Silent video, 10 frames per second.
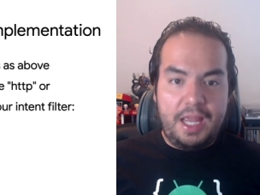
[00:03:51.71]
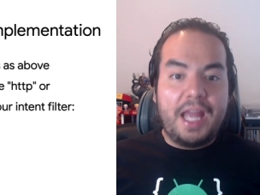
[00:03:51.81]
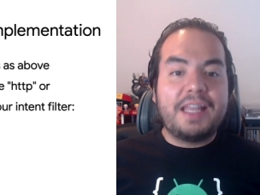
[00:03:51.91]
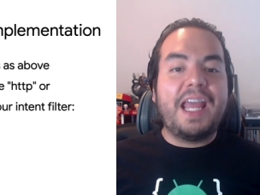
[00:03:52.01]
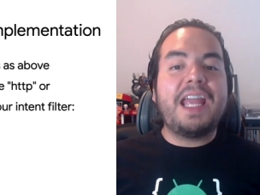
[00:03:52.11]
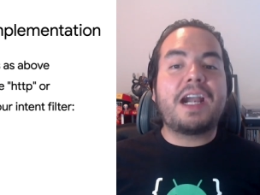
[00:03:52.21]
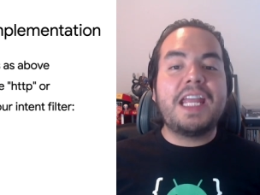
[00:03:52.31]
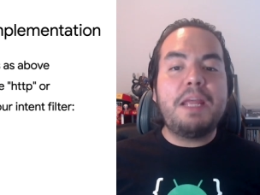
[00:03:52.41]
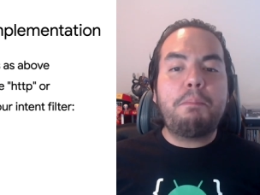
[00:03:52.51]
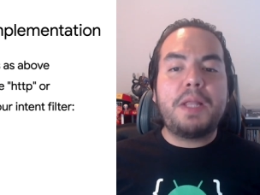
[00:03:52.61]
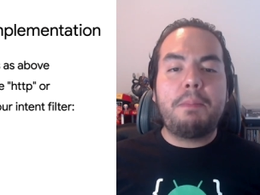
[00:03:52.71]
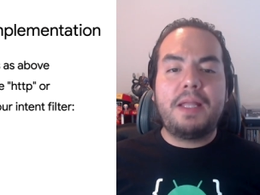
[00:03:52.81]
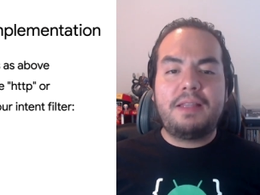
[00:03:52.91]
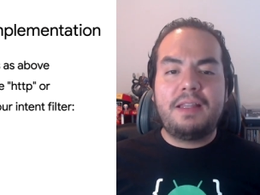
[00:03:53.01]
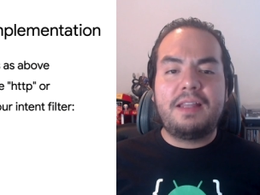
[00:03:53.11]
They are
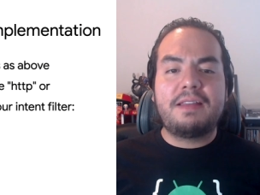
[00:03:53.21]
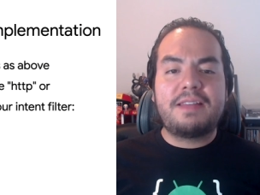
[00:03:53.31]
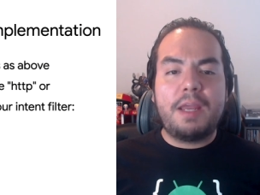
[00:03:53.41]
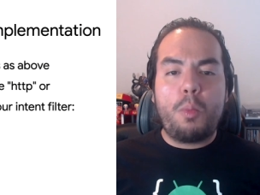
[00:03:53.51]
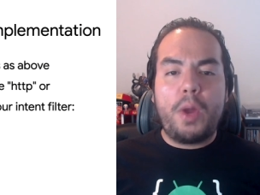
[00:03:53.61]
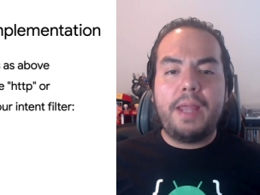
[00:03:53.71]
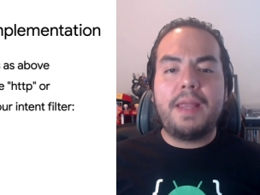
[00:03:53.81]
implemented in the same way